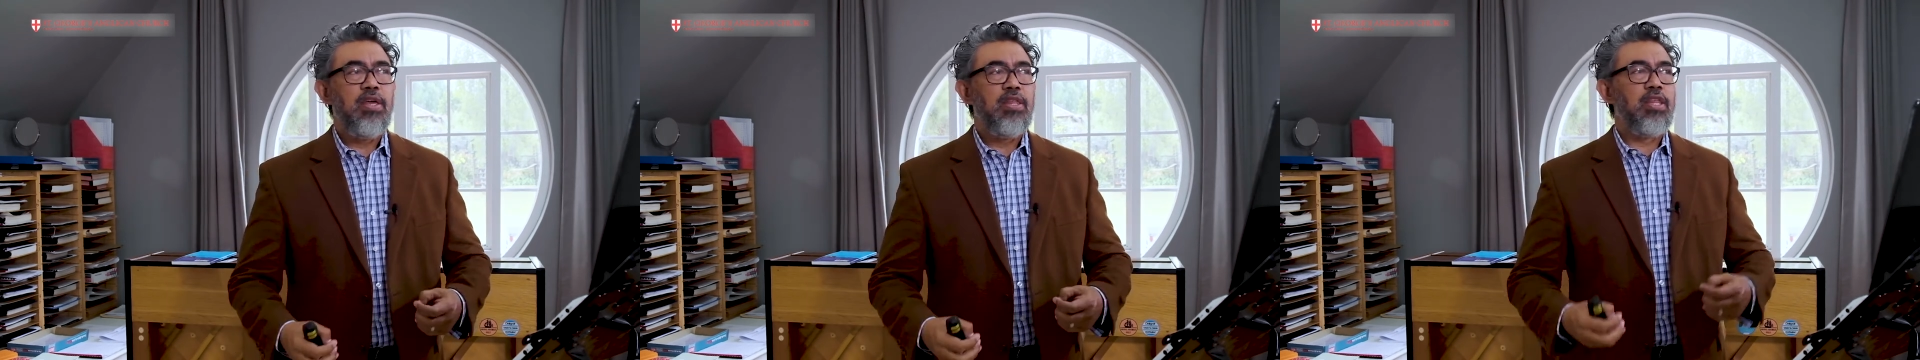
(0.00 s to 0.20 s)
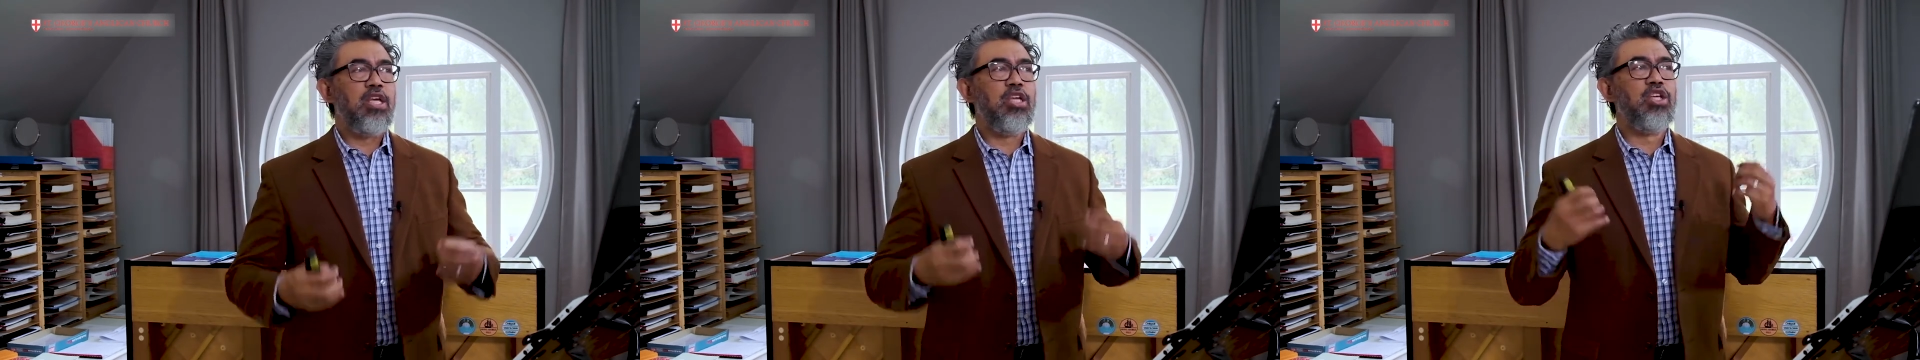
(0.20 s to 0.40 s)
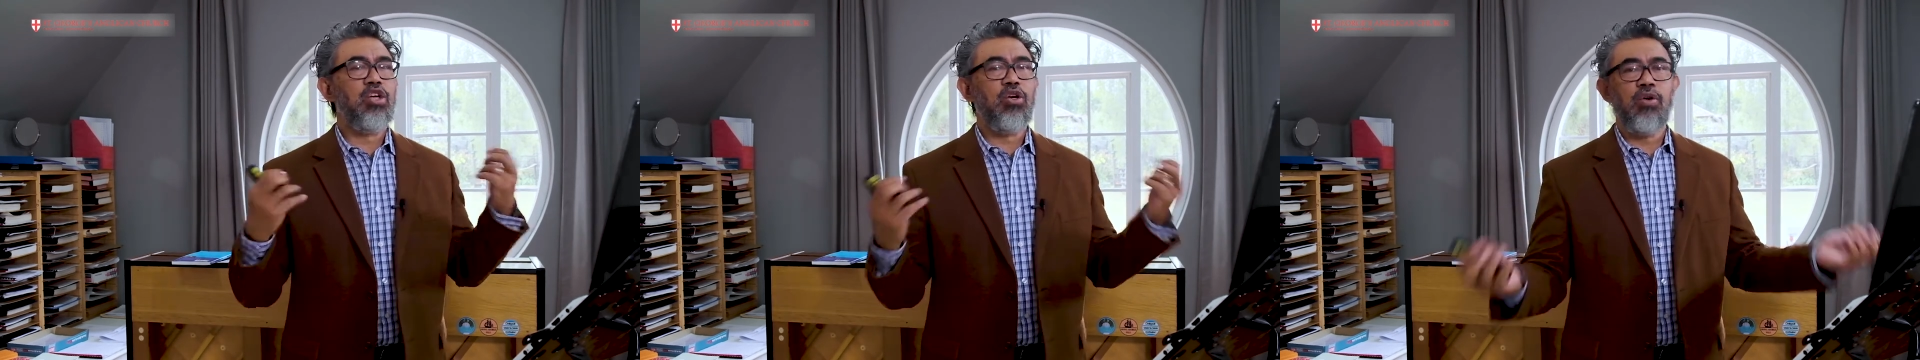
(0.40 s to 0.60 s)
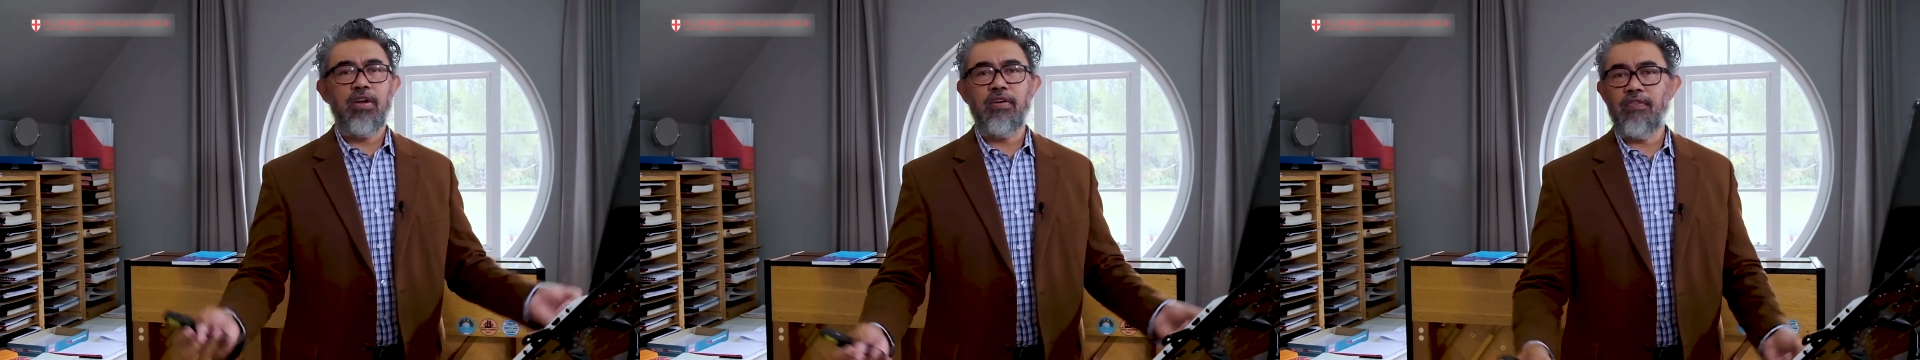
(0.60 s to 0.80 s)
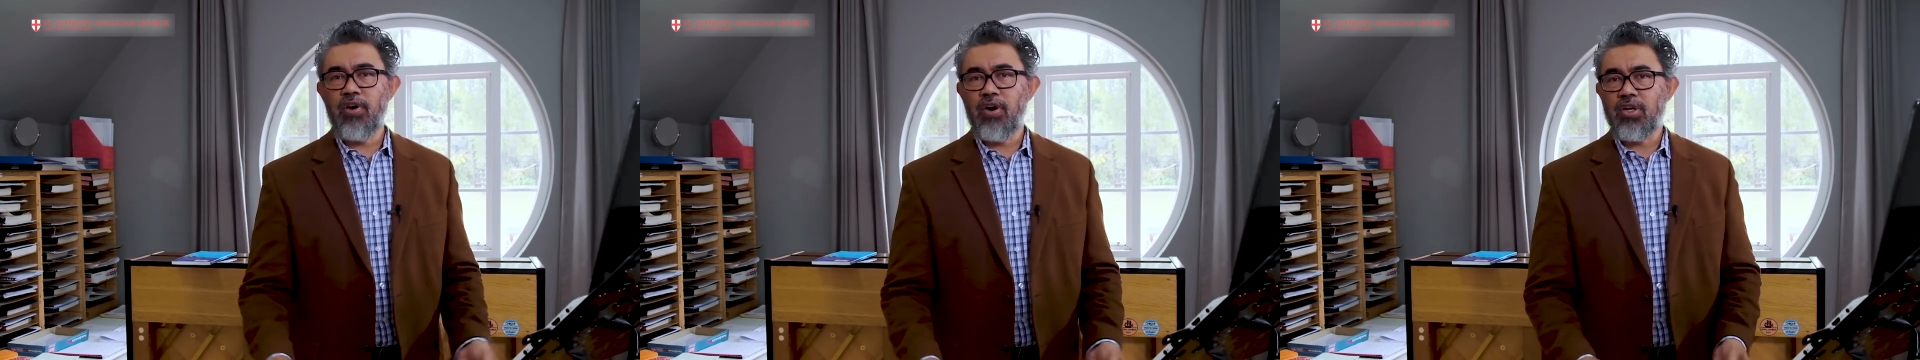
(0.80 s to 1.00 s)
the
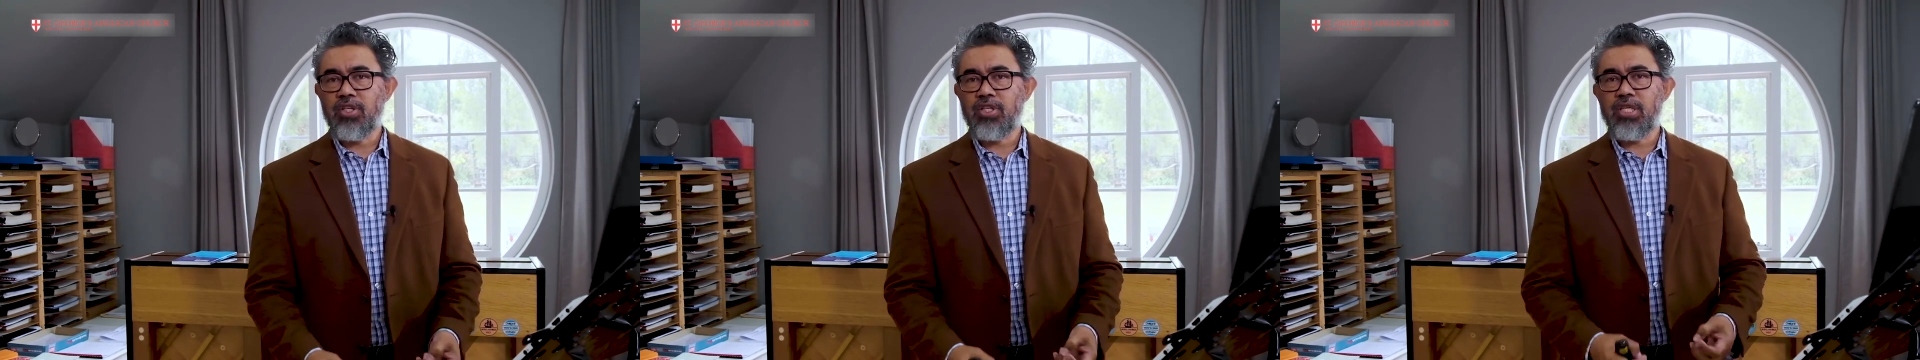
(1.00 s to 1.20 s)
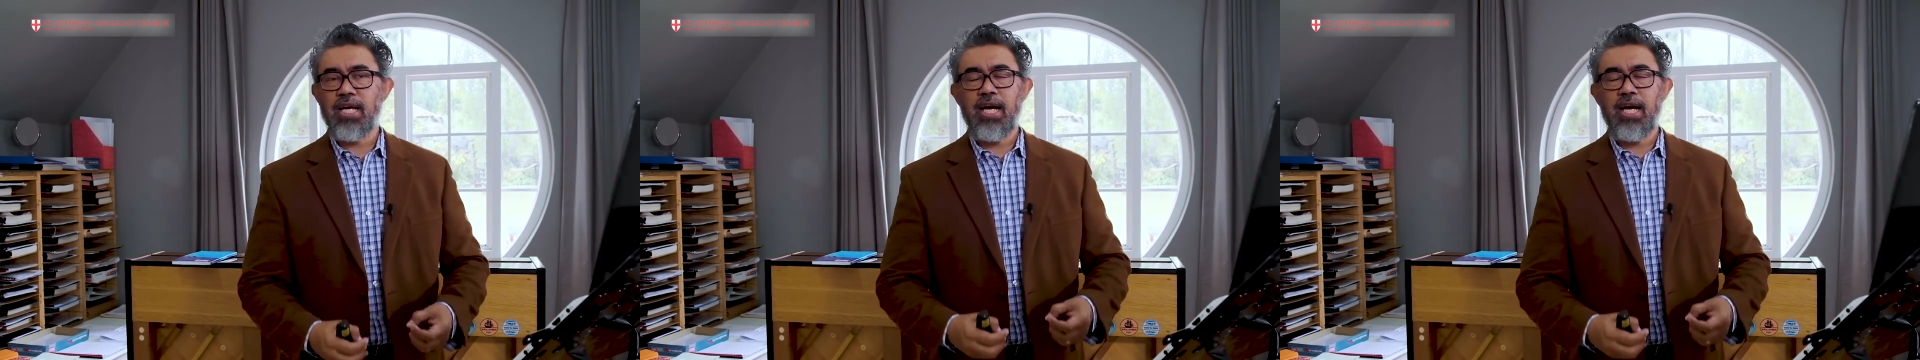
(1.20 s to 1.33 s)
universe,